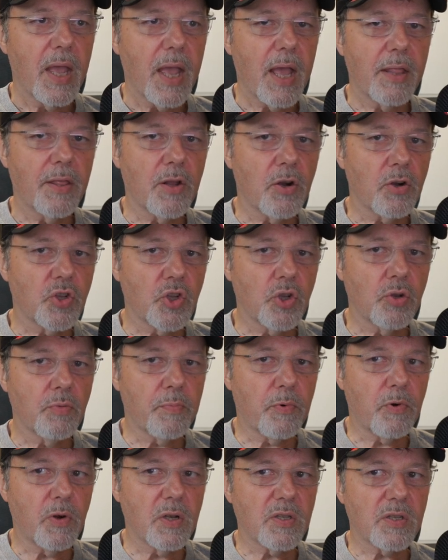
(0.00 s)
And there are two
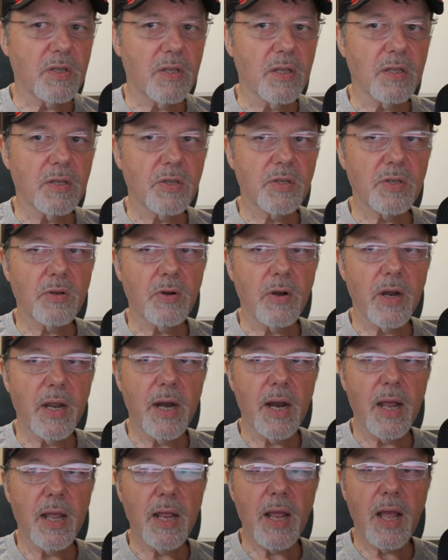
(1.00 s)
points to this story,
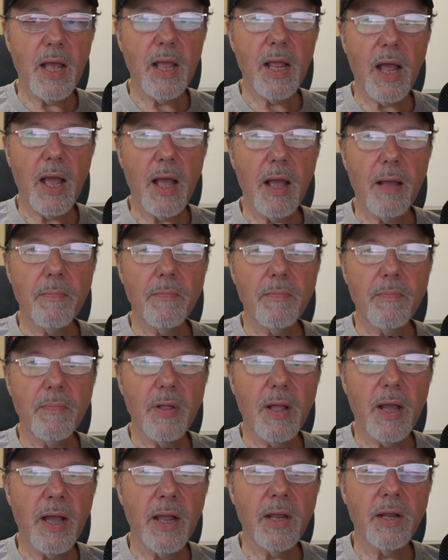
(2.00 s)
and I
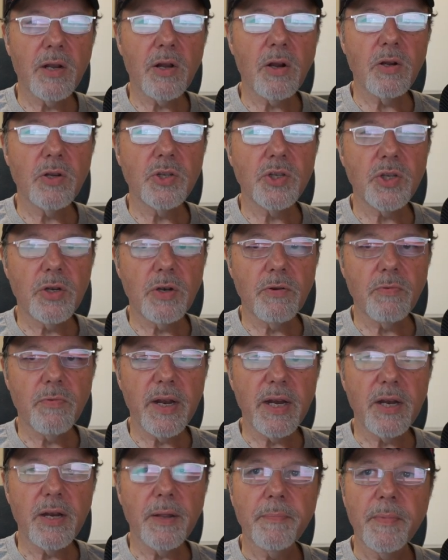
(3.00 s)
encourage you to
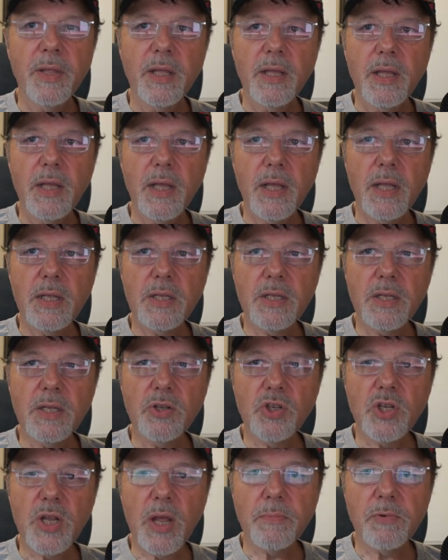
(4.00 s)
read it. It's
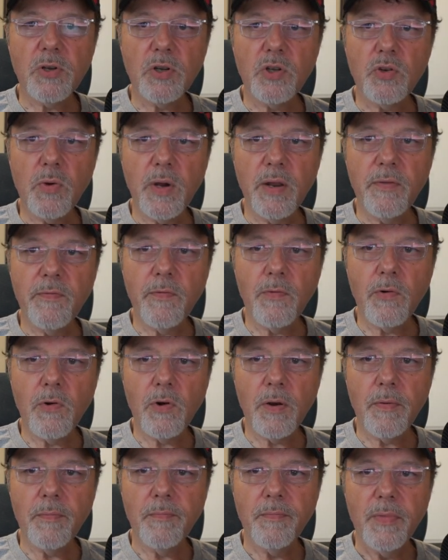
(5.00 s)
in chapter
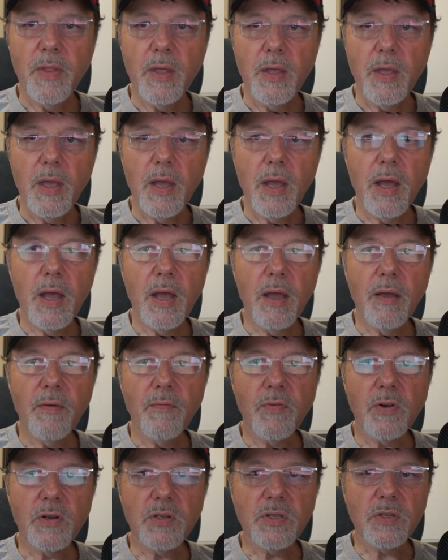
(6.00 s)
24,
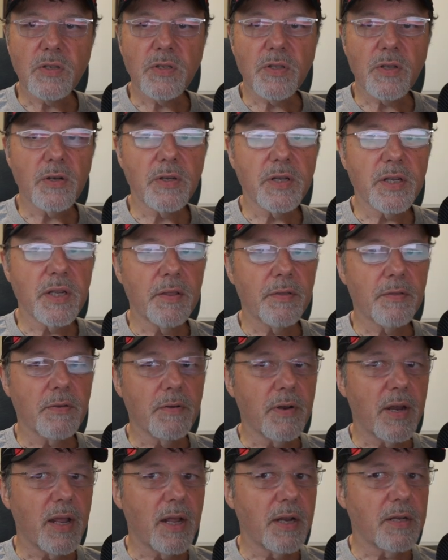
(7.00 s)
verses 13
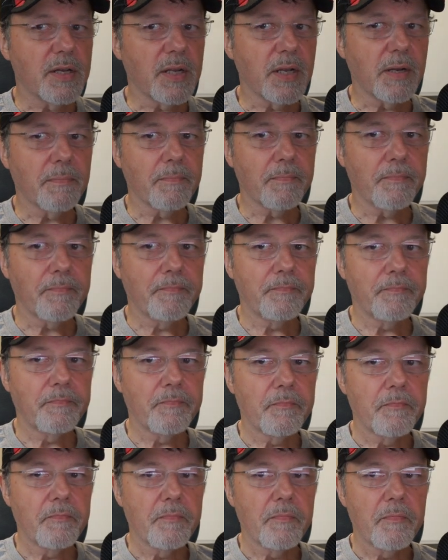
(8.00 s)
through 19.
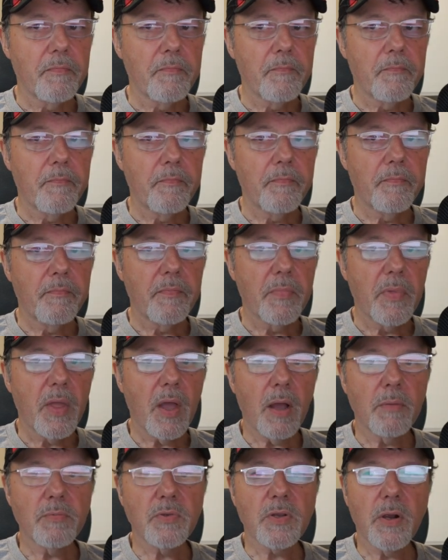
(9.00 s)

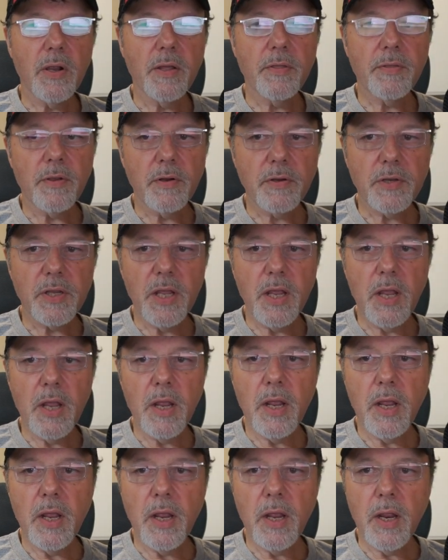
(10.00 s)
I'm sorry,
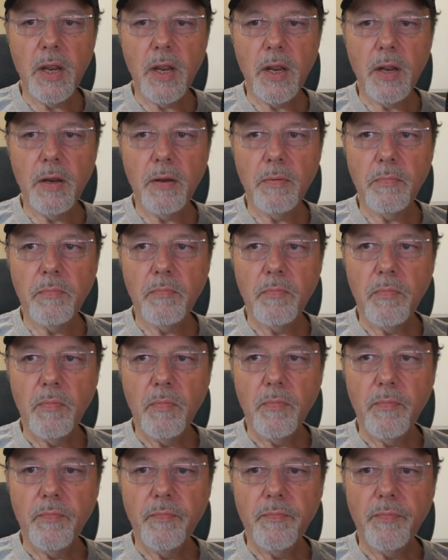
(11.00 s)
13
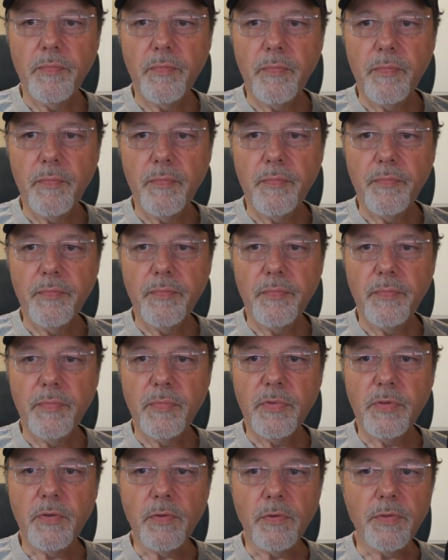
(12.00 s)

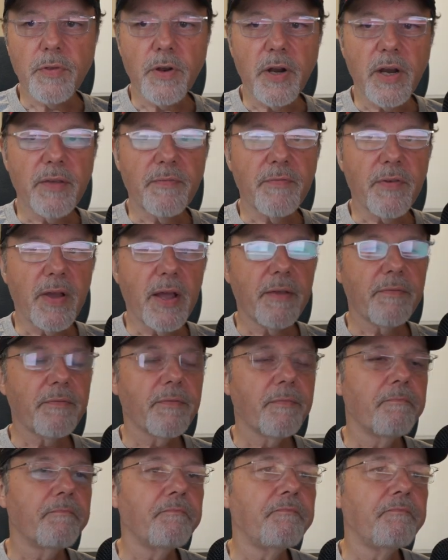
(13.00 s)
through 35.